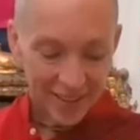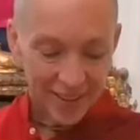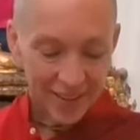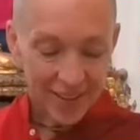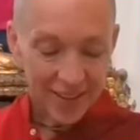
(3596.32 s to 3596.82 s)

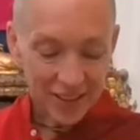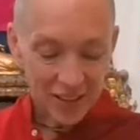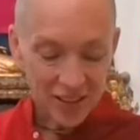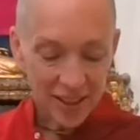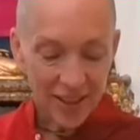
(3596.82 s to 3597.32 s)

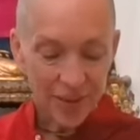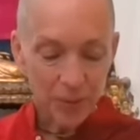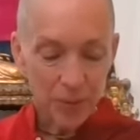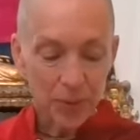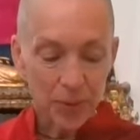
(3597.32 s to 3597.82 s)
Next time
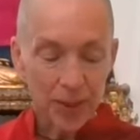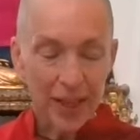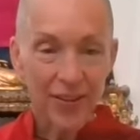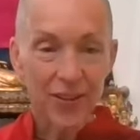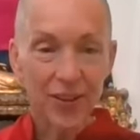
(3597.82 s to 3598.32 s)
we will
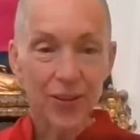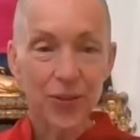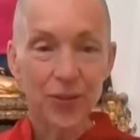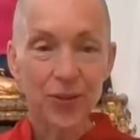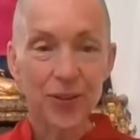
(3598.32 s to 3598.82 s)
carry
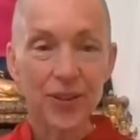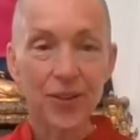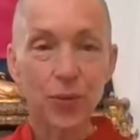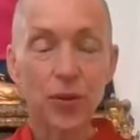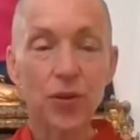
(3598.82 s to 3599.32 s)
on
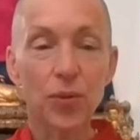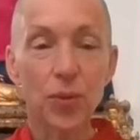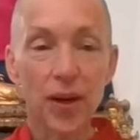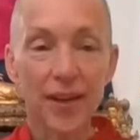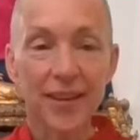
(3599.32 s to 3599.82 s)
with the
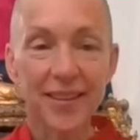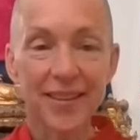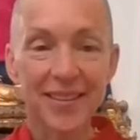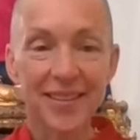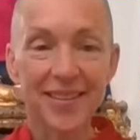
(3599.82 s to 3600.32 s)
wide
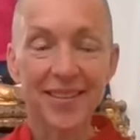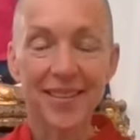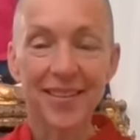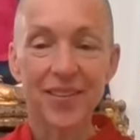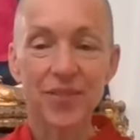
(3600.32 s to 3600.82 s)

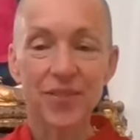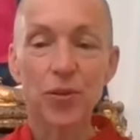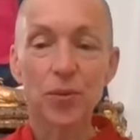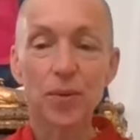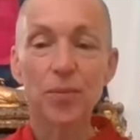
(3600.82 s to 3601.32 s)

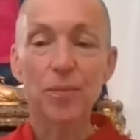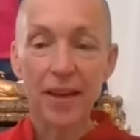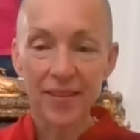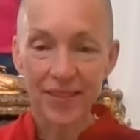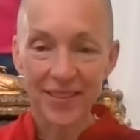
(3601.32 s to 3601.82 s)
form of
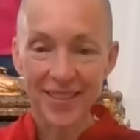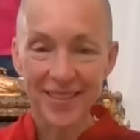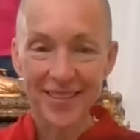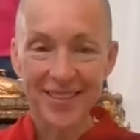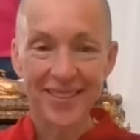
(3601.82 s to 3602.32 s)
method,
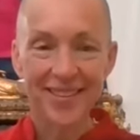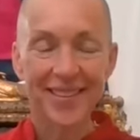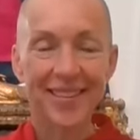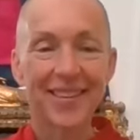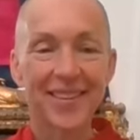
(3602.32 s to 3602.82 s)

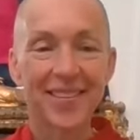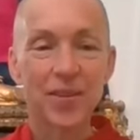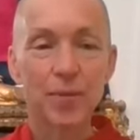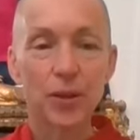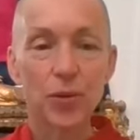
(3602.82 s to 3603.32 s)

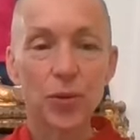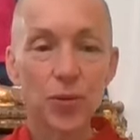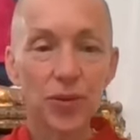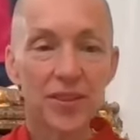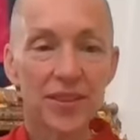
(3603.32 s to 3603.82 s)
but
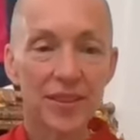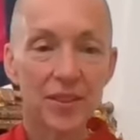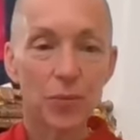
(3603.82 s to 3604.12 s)
always this